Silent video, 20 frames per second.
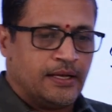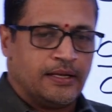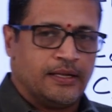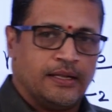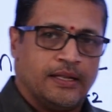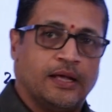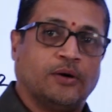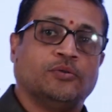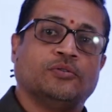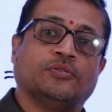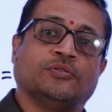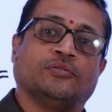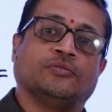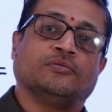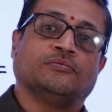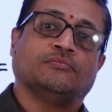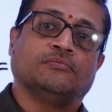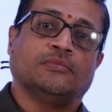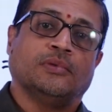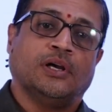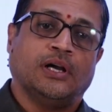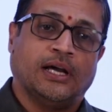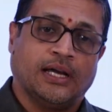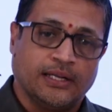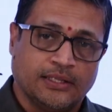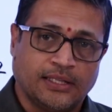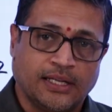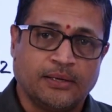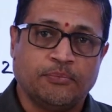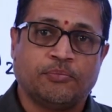Now,
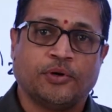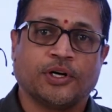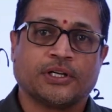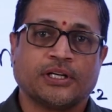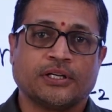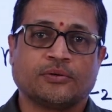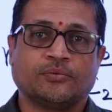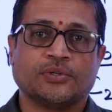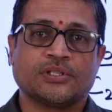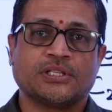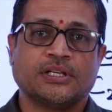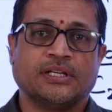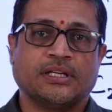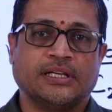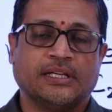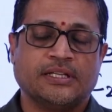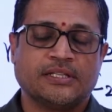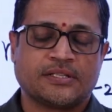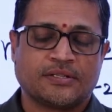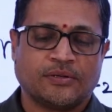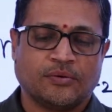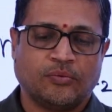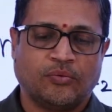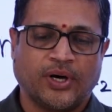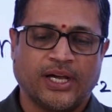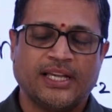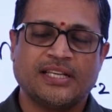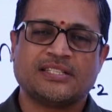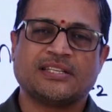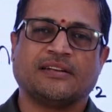another important question is,
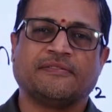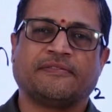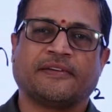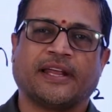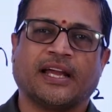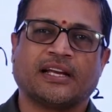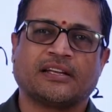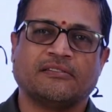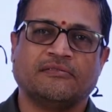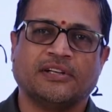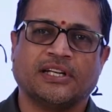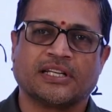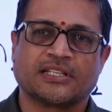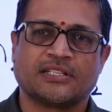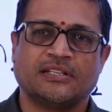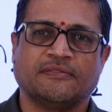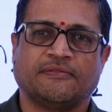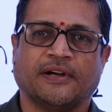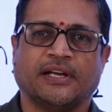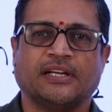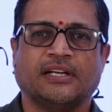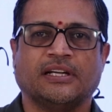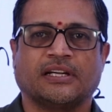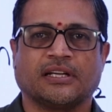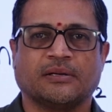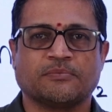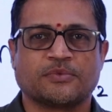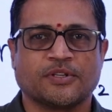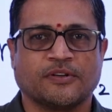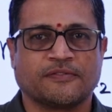why is refractive index defined in
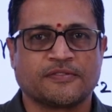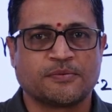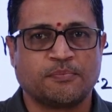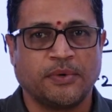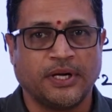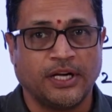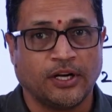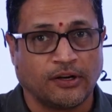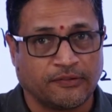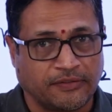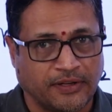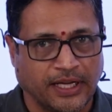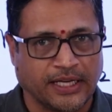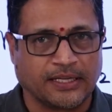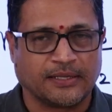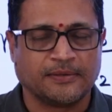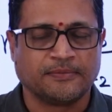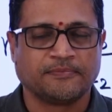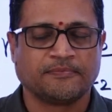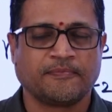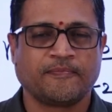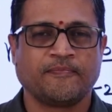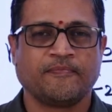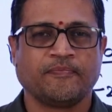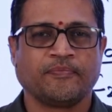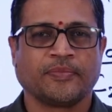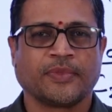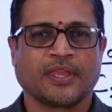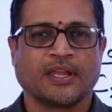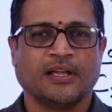terms of speed of light?
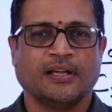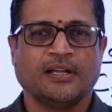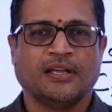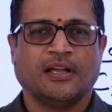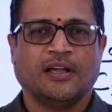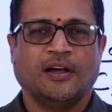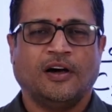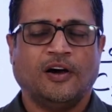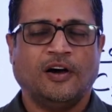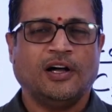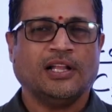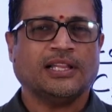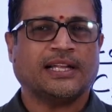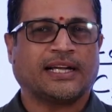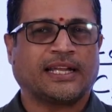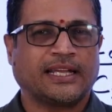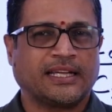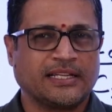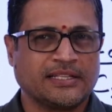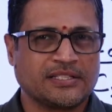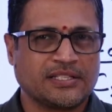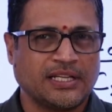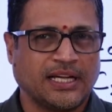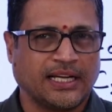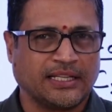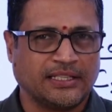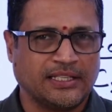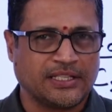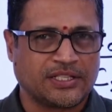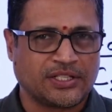All that I can say
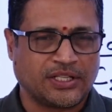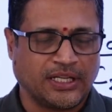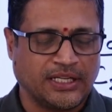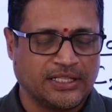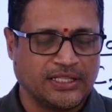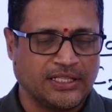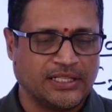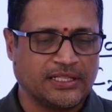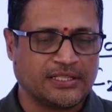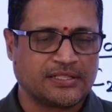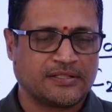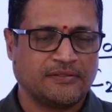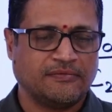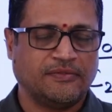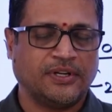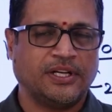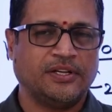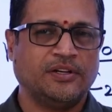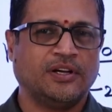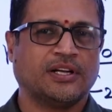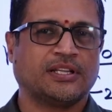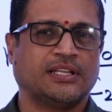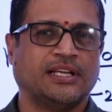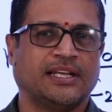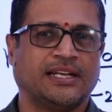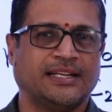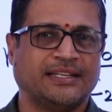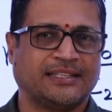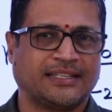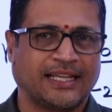at this stage is, when you are
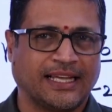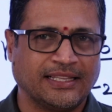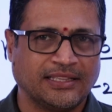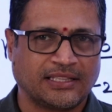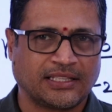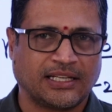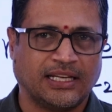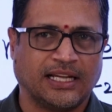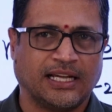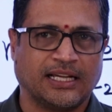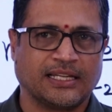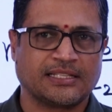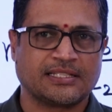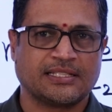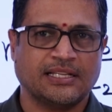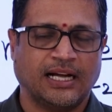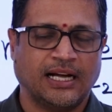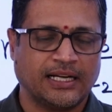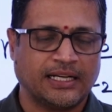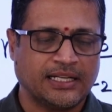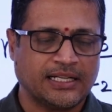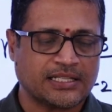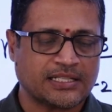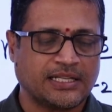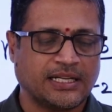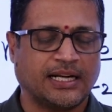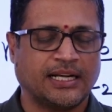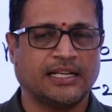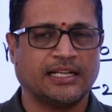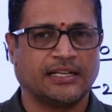there in 10th class,
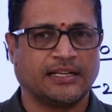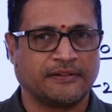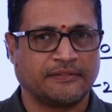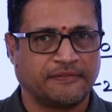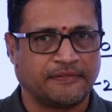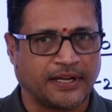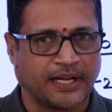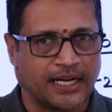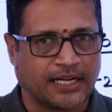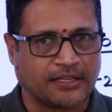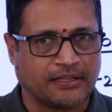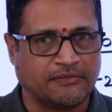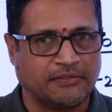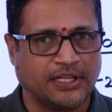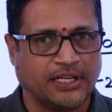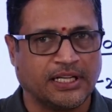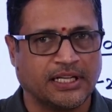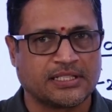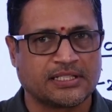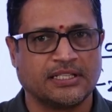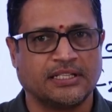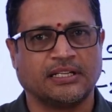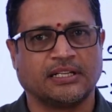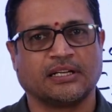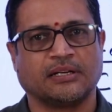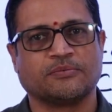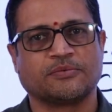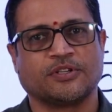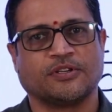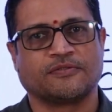understanding refractive index in
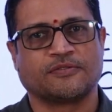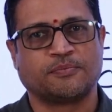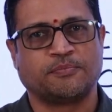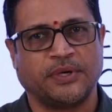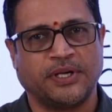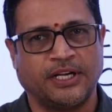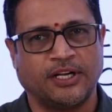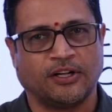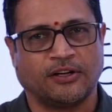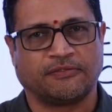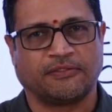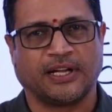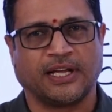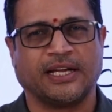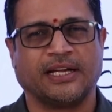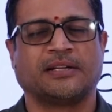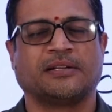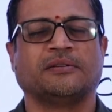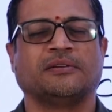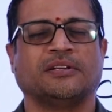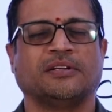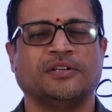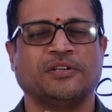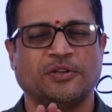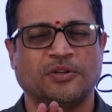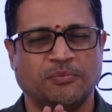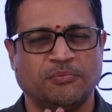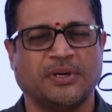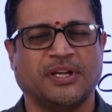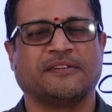terms of speed of light,
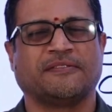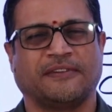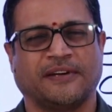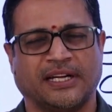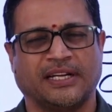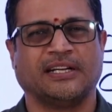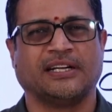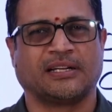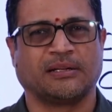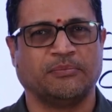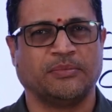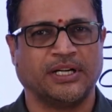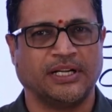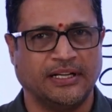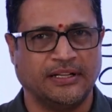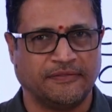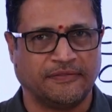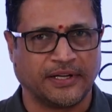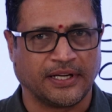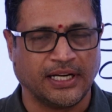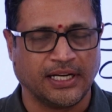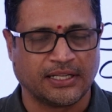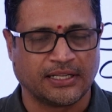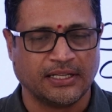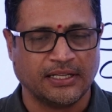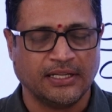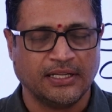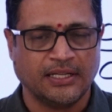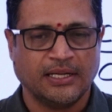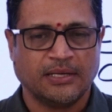you may find it a bit difficult.
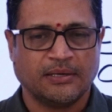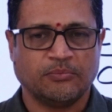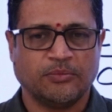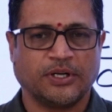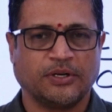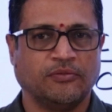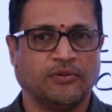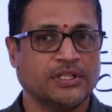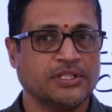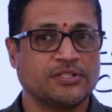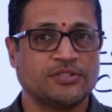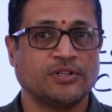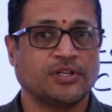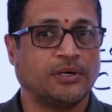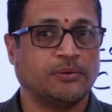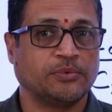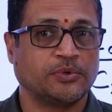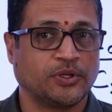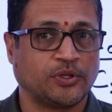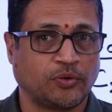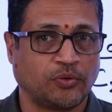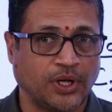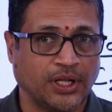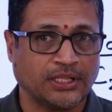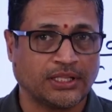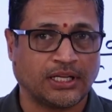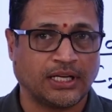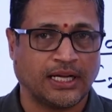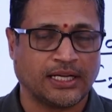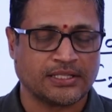But once you come to
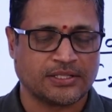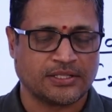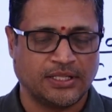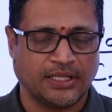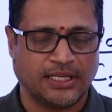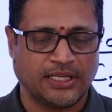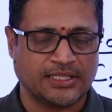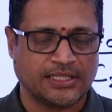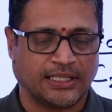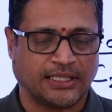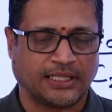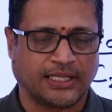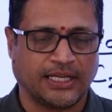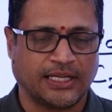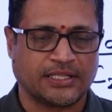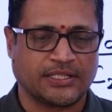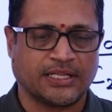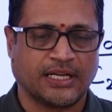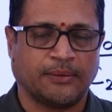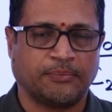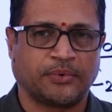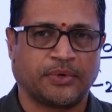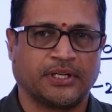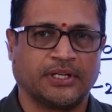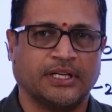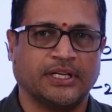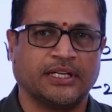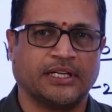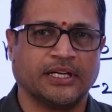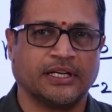12th class, there is an entire chapter
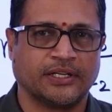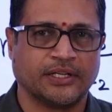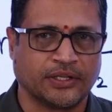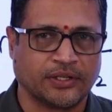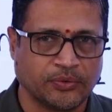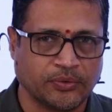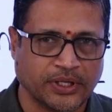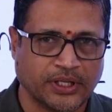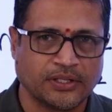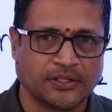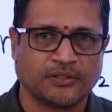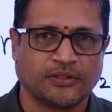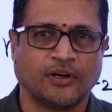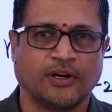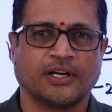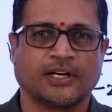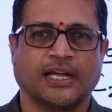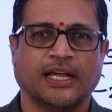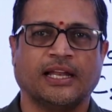dedicated to it called